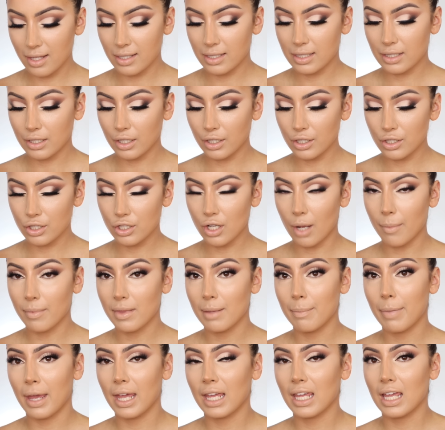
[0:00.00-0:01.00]
This is going to stop
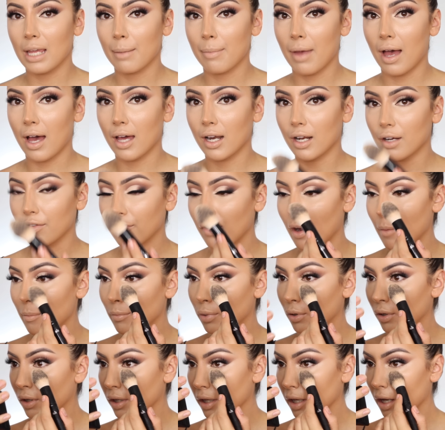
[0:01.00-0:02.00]
the baking powder from
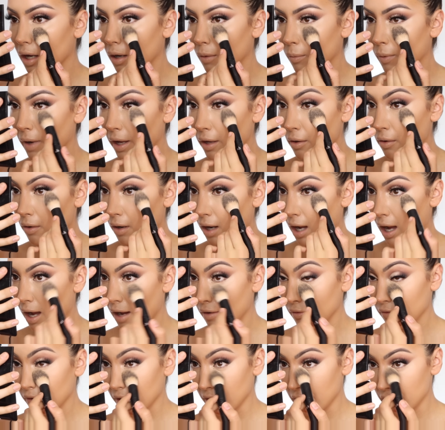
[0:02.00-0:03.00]
pulling away your
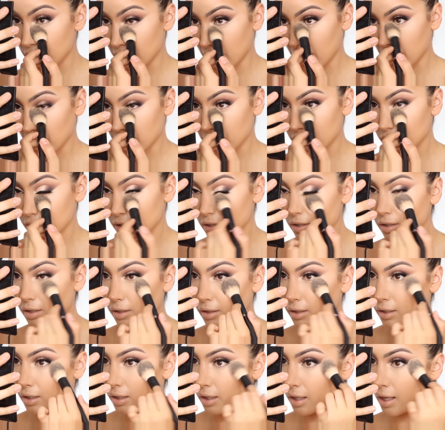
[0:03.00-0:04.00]
coverage, and it's just
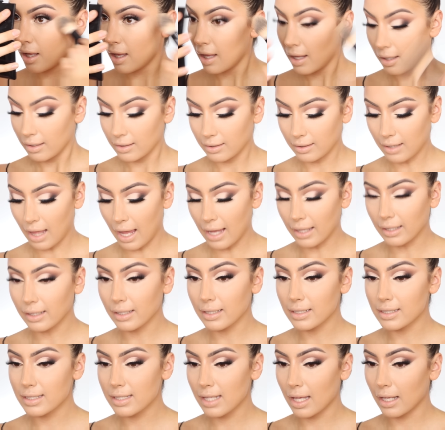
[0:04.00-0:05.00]
going to
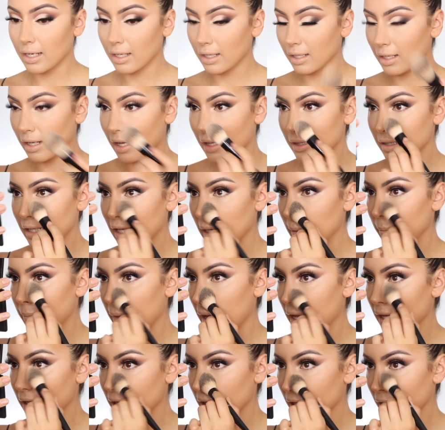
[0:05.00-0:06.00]
lightly set it, and then
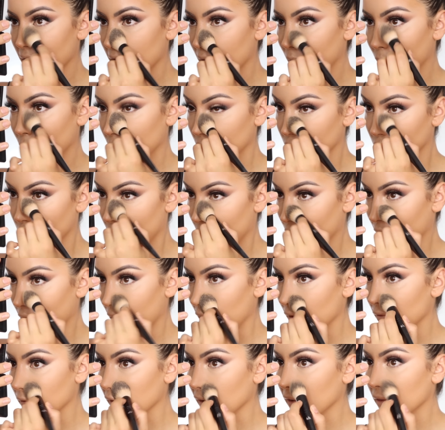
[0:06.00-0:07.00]
baking it will lock
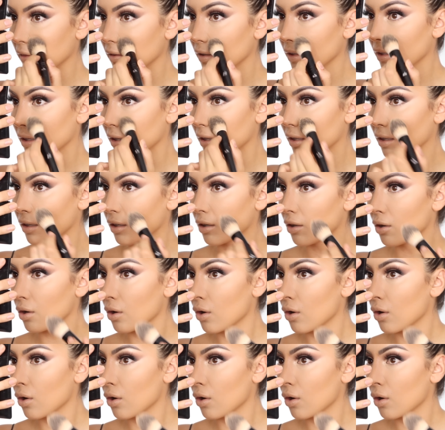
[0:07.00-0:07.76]
everything in.